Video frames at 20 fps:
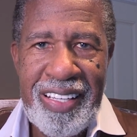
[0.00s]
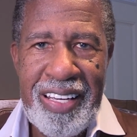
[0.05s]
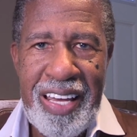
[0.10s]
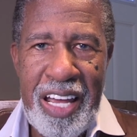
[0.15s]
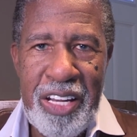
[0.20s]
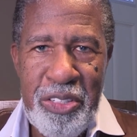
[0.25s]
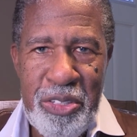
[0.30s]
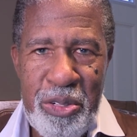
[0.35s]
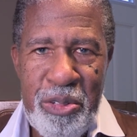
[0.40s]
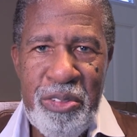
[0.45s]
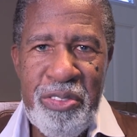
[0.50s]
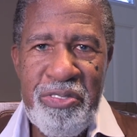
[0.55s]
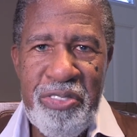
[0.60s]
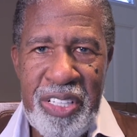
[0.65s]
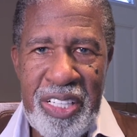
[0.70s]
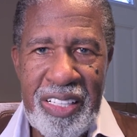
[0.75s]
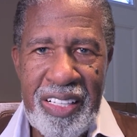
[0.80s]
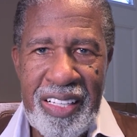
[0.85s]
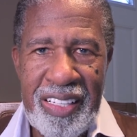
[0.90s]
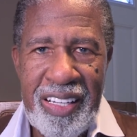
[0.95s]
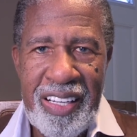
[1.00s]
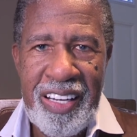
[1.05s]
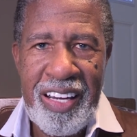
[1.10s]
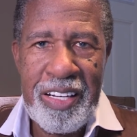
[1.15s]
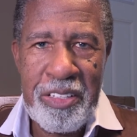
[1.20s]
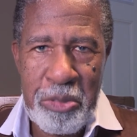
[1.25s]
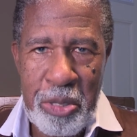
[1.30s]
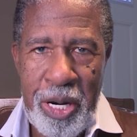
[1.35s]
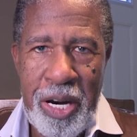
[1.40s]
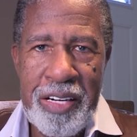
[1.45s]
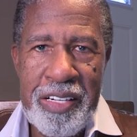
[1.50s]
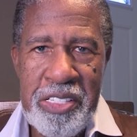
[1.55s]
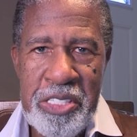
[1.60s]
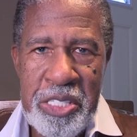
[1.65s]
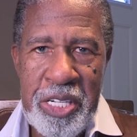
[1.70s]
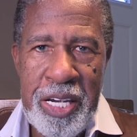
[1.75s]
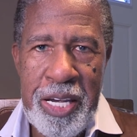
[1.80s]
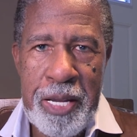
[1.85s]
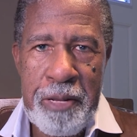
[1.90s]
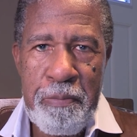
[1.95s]
and you feel it. And God is
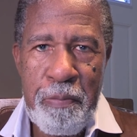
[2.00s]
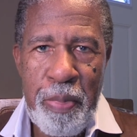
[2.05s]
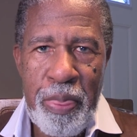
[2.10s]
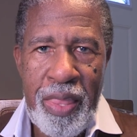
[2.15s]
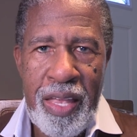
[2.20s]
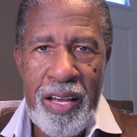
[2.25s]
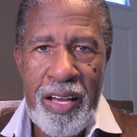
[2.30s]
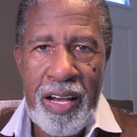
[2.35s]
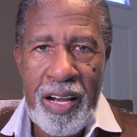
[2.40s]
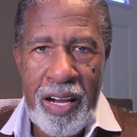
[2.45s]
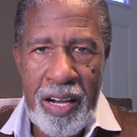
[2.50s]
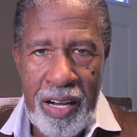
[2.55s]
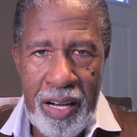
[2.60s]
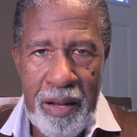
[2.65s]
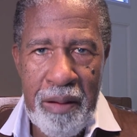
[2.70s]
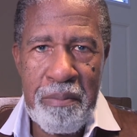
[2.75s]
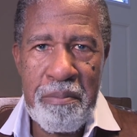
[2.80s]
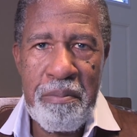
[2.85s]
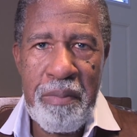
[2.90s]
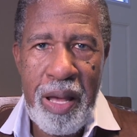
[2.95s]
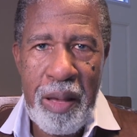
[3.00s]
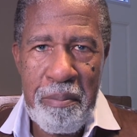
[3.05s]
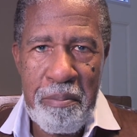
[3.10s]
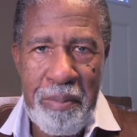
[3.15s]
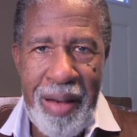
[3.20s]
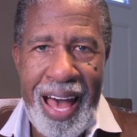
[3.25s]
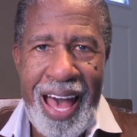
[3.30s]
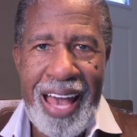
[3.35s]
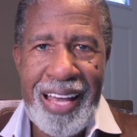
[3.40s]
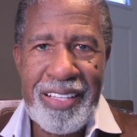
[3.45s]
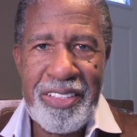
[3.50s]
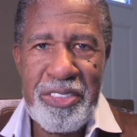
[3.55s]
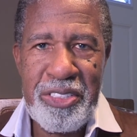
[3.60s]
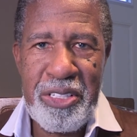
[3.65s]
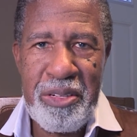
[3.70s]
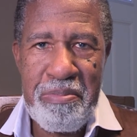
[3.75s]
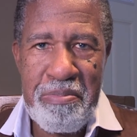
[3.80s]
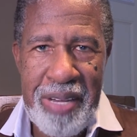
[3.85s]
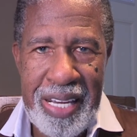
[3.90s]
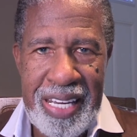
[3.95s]
saying, come back
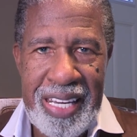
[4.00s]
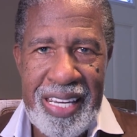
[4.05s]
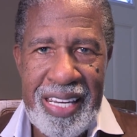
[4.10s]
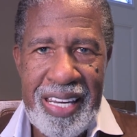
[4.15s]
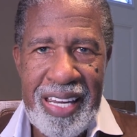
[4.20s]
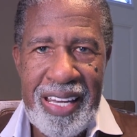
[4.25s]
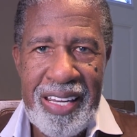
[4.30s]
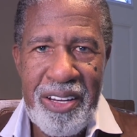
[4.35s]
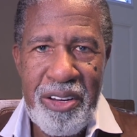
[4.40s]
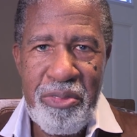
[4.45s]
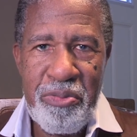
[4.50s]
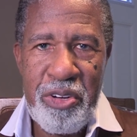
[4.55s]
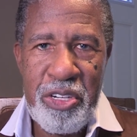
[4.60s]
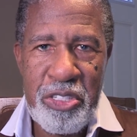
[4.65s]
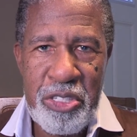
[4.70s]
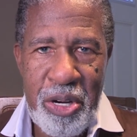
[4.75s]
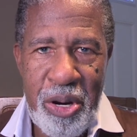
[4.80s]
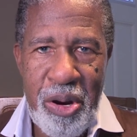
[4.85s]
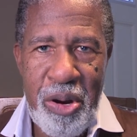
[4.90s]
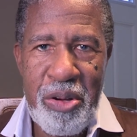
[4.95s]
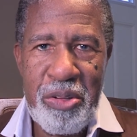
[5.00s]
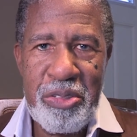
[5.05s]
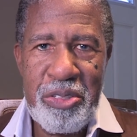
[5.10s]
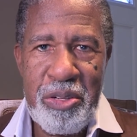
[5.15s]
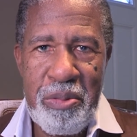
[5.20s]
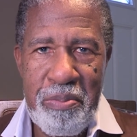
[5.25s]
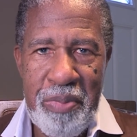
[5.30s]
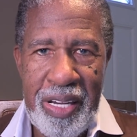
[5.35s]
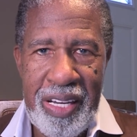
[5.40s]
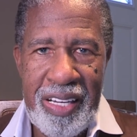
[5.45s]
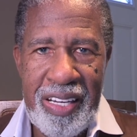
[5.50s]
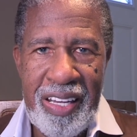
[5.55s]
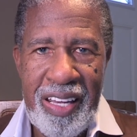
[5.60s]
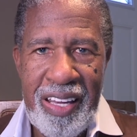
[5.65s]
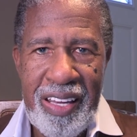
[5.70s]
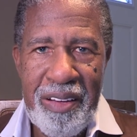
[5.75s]
to me. return to me